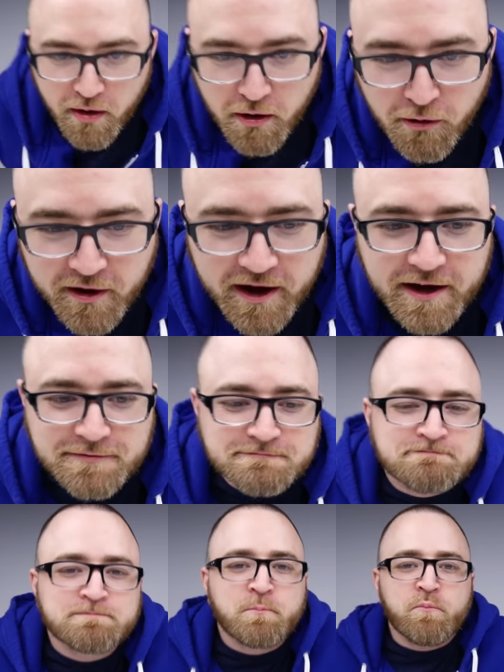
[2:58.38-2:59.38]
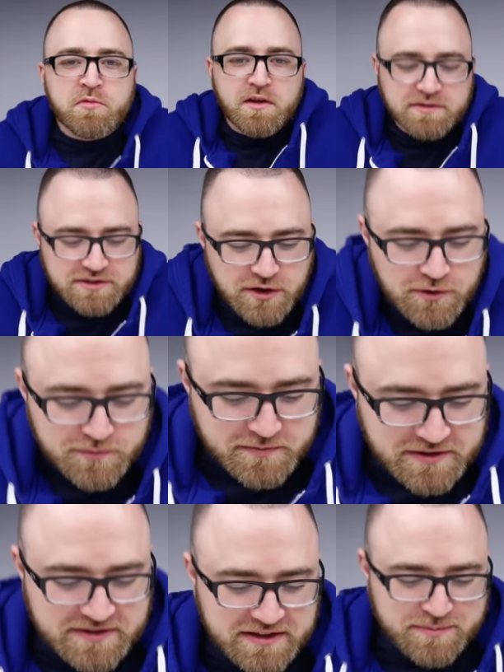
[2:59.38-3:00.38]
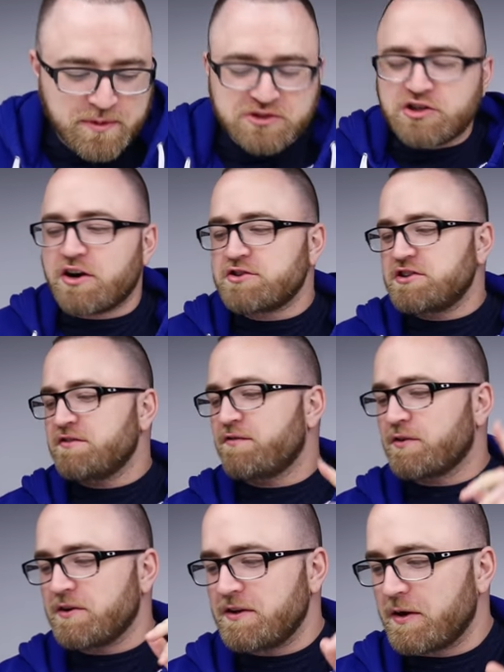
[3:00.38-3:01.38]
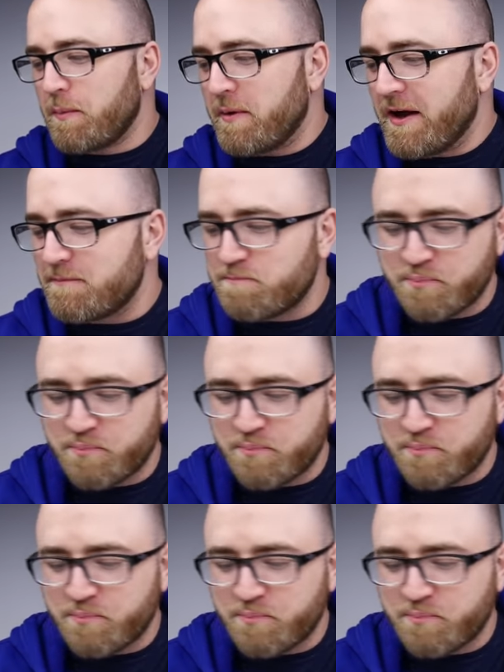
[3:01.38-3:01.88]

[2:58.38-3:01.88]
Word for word: Okay, so this thing's been charging for a little bit